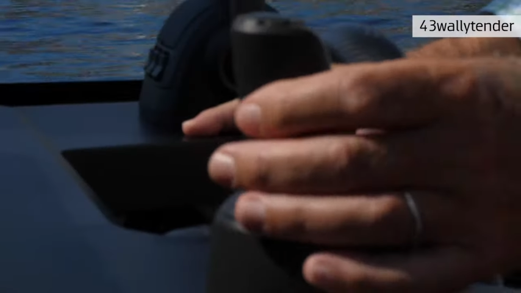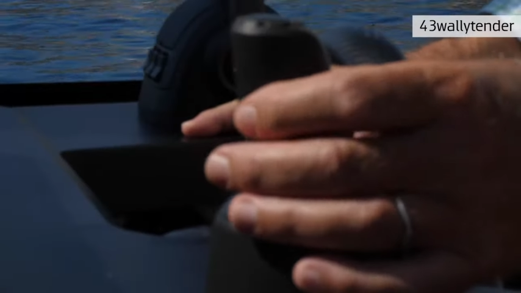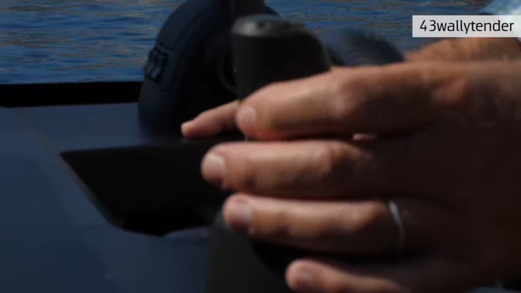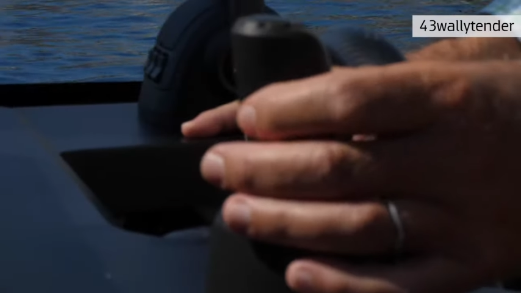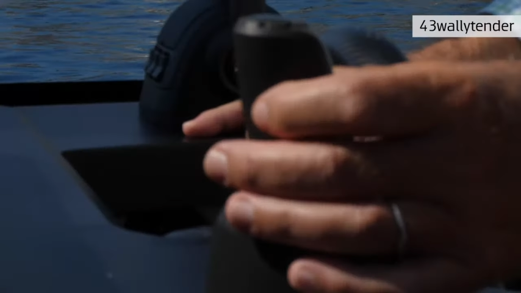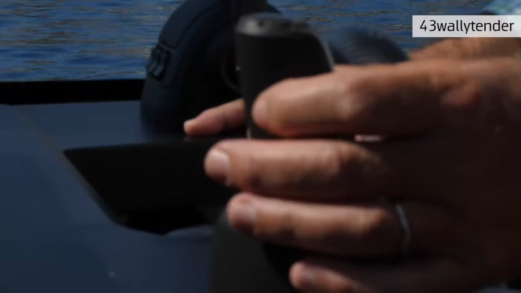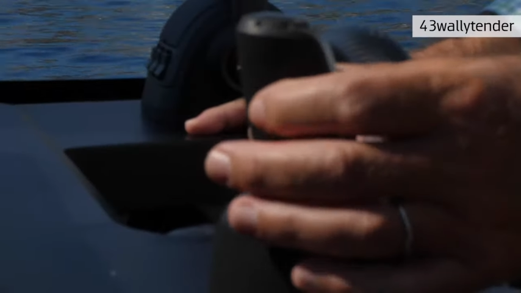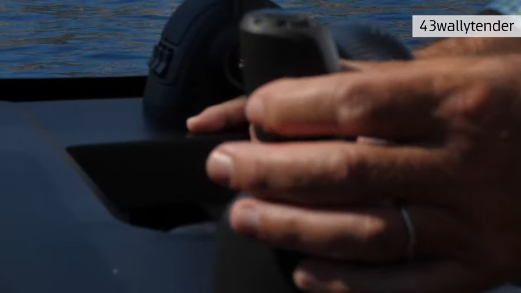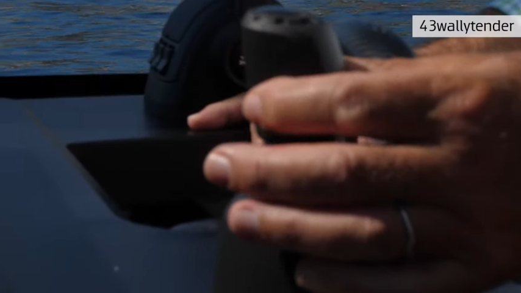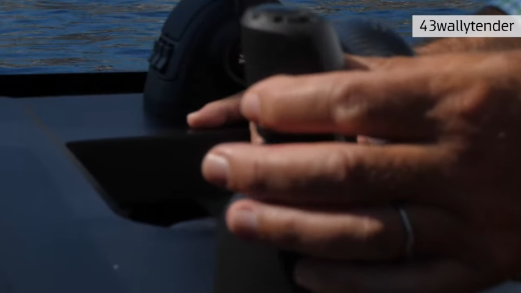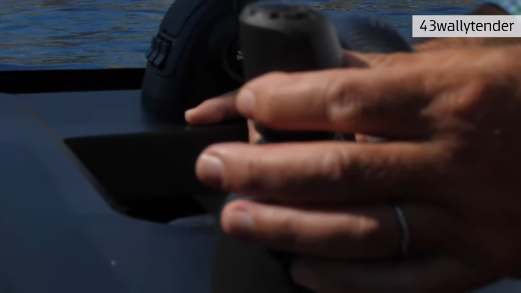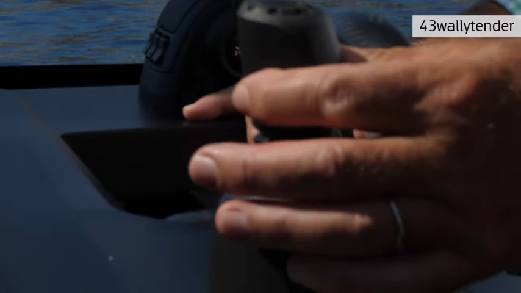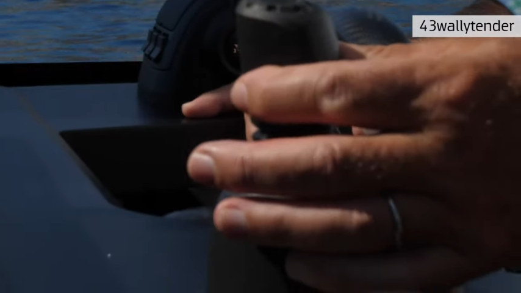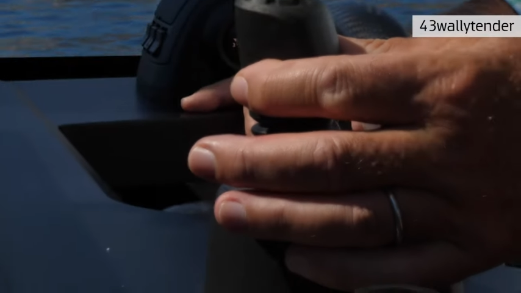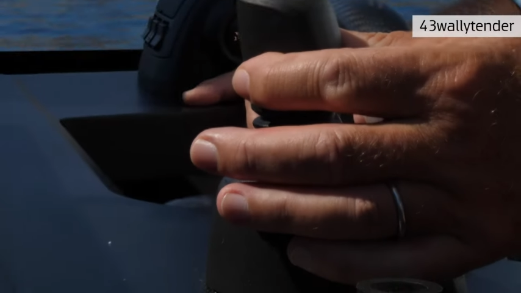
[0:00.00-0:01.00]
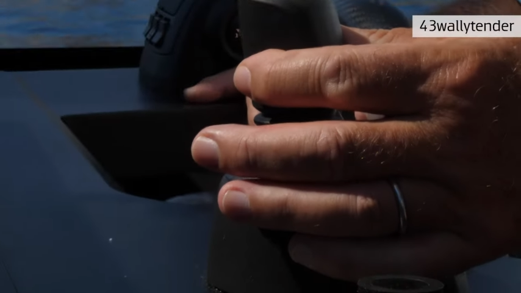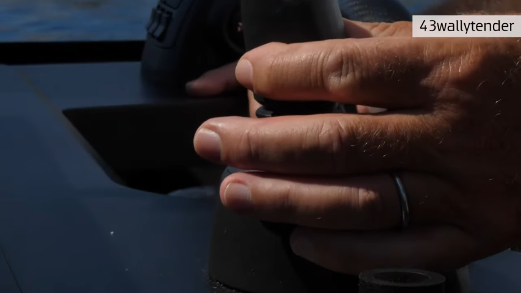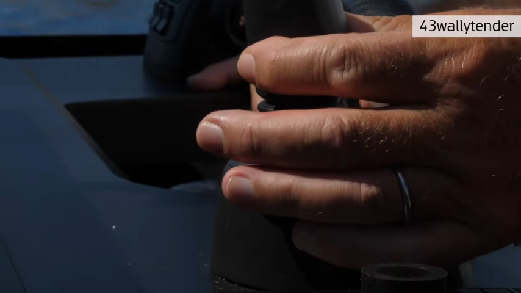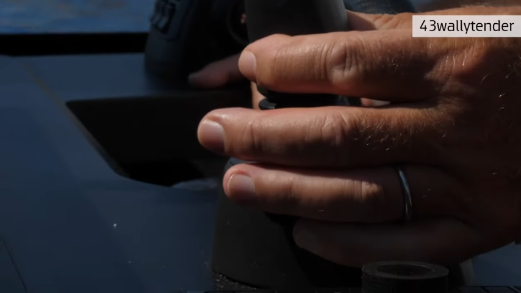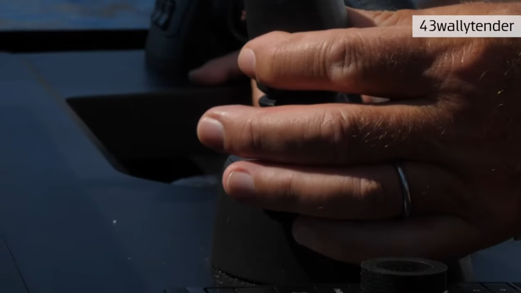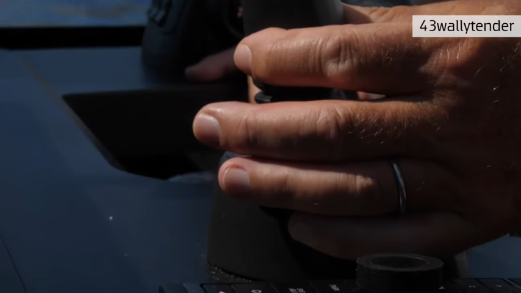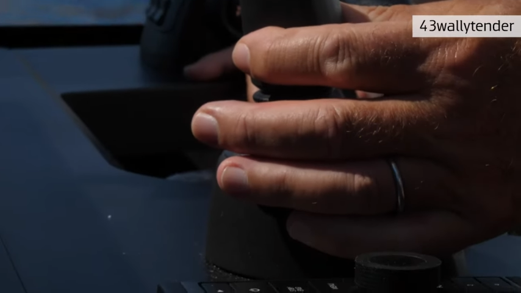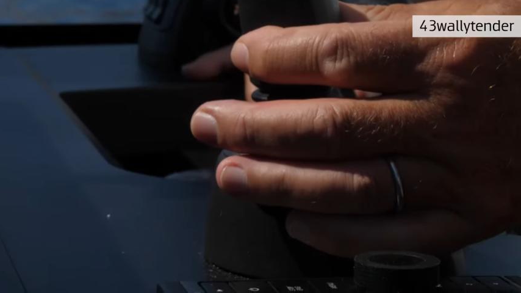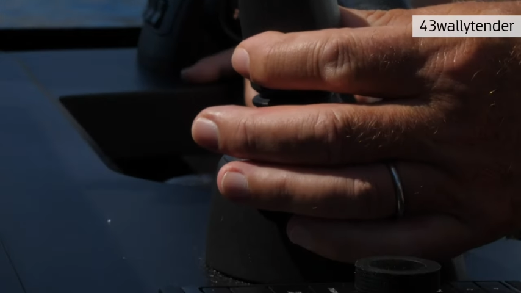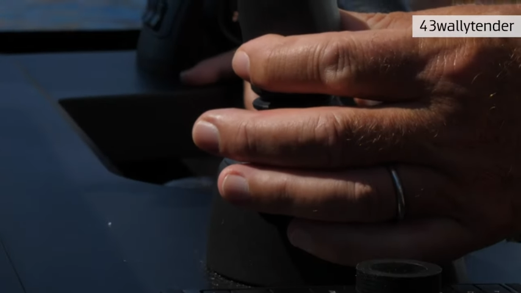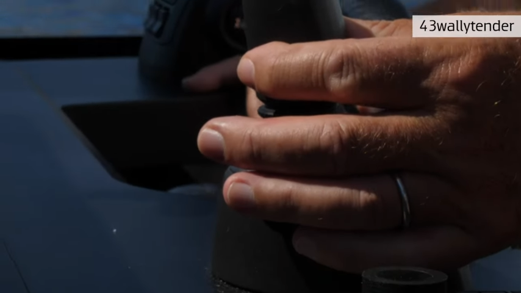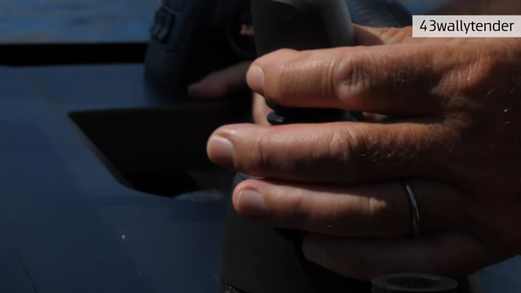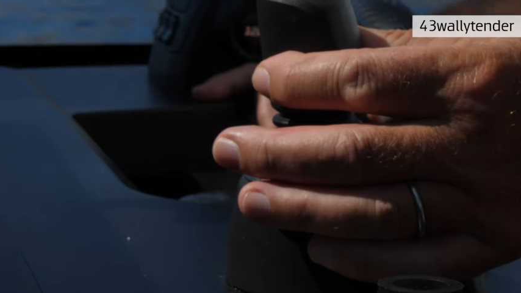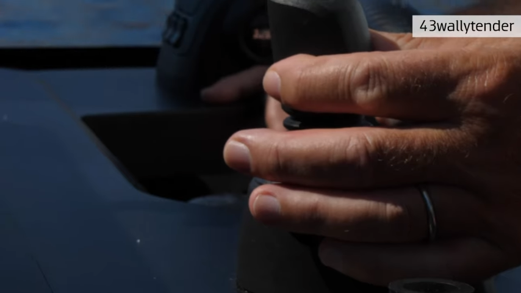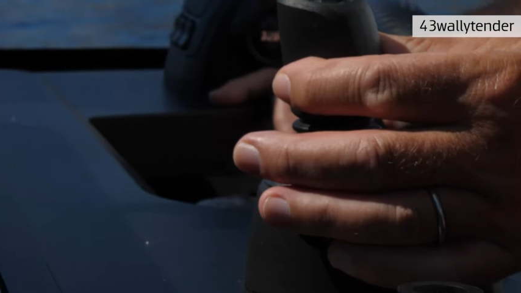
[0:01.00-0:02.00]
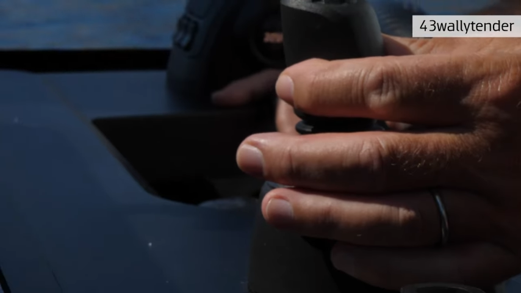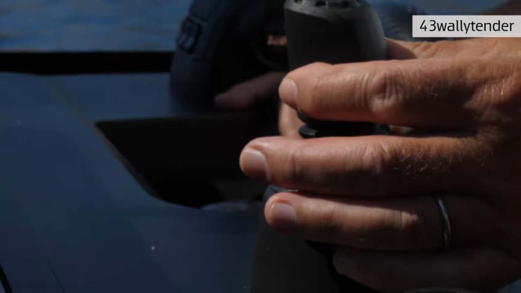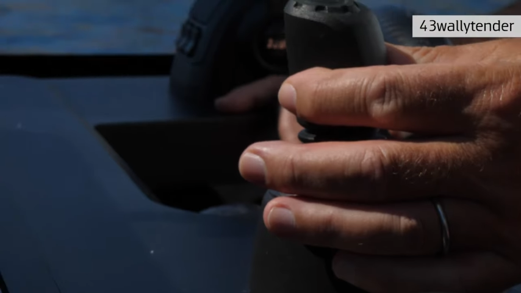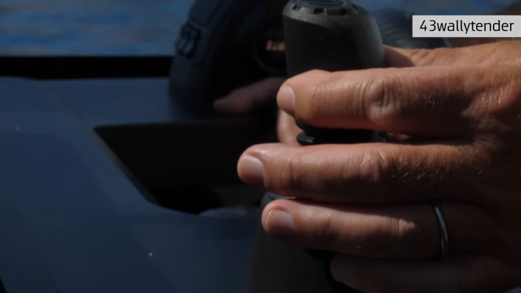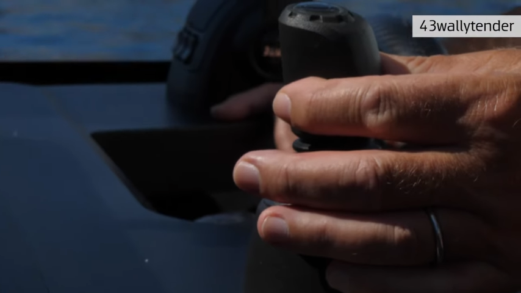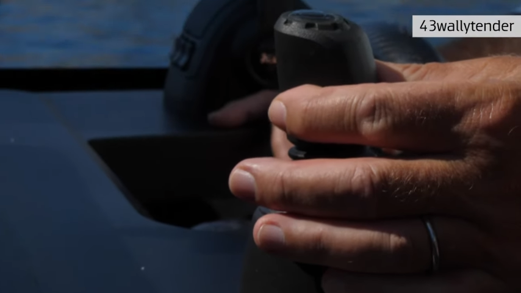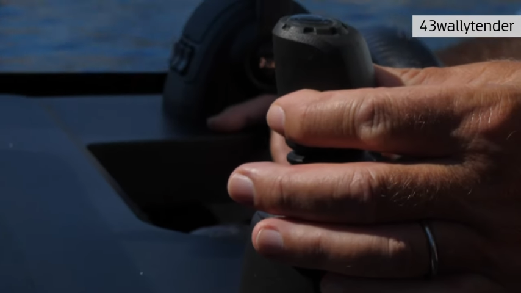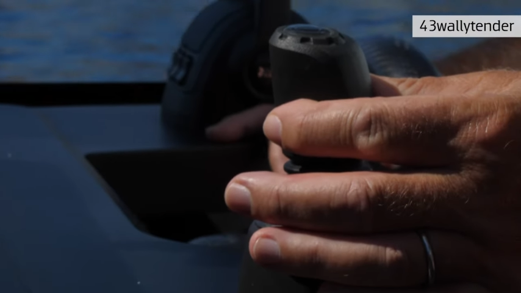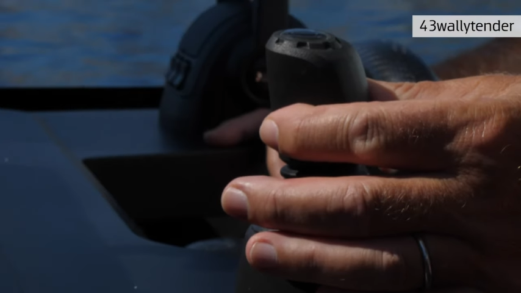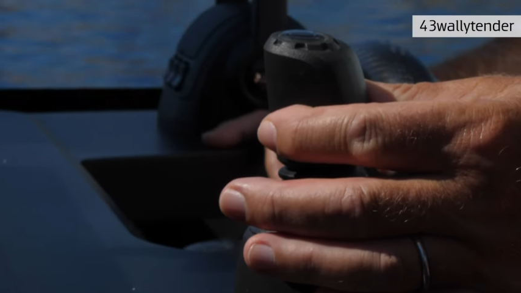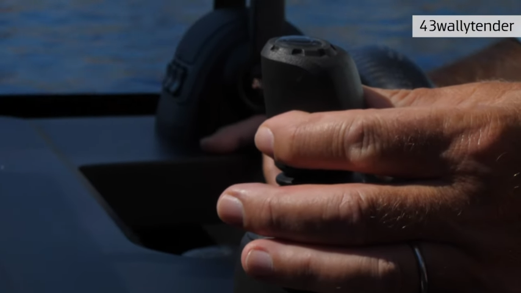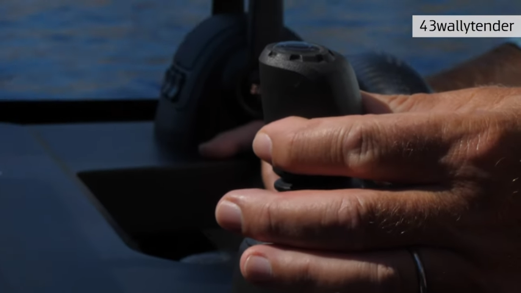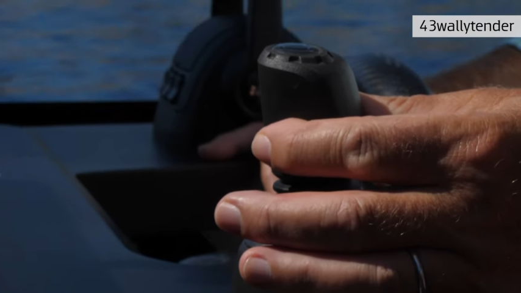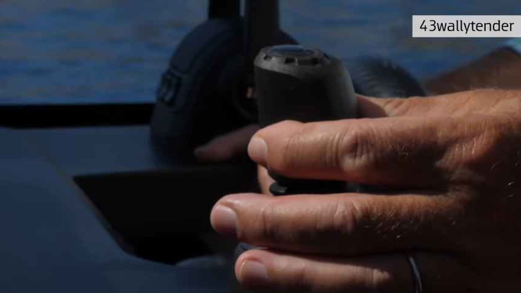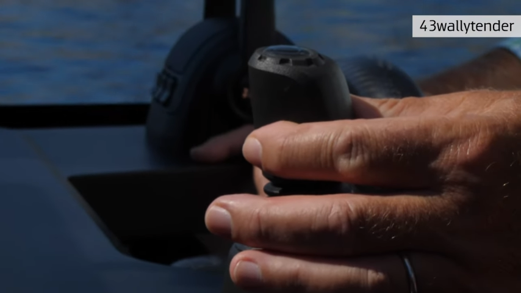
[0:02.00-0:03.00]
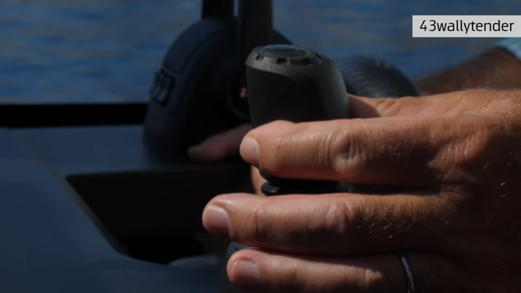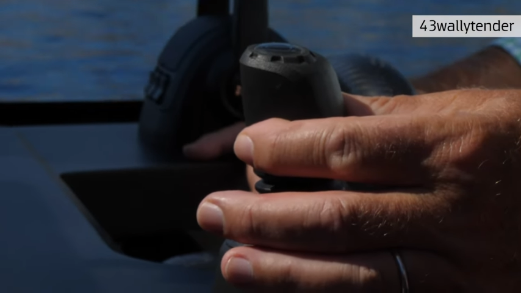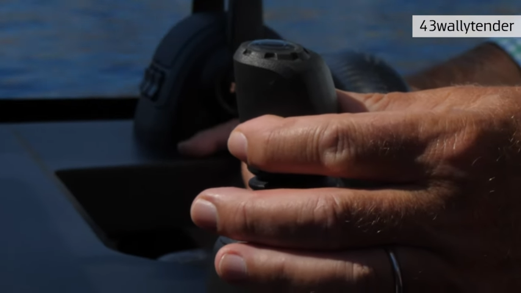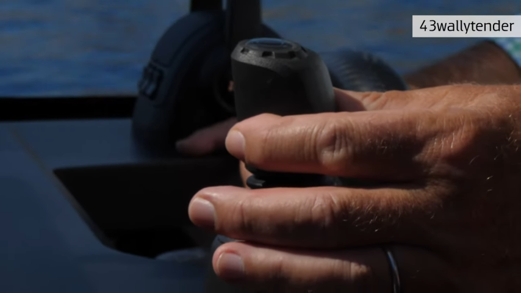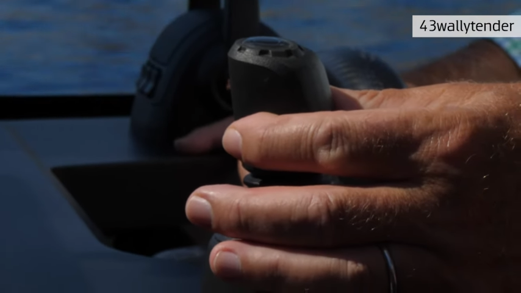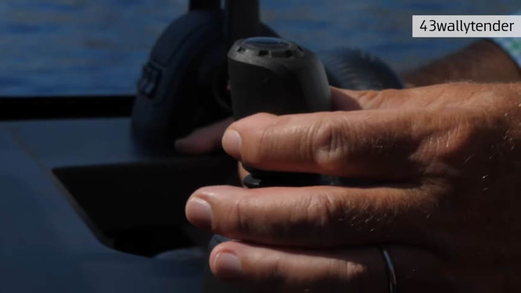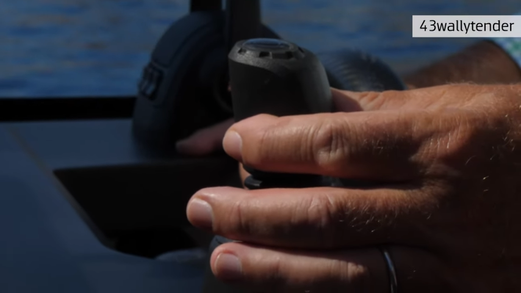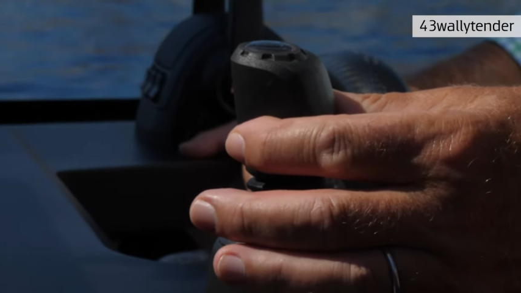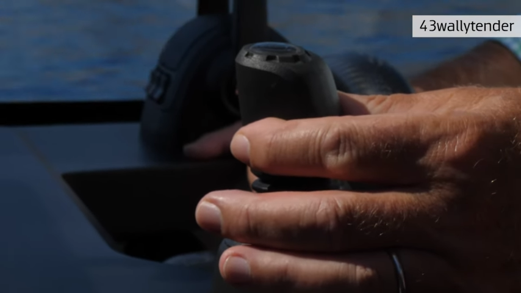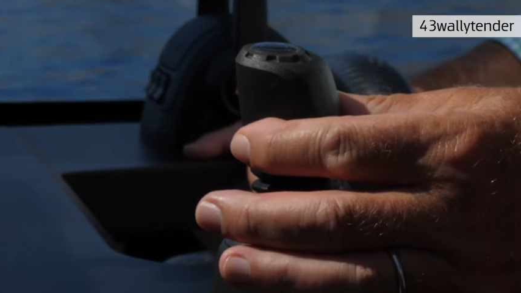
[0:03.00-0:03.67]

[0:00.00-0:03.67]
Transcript: (no speaker visible)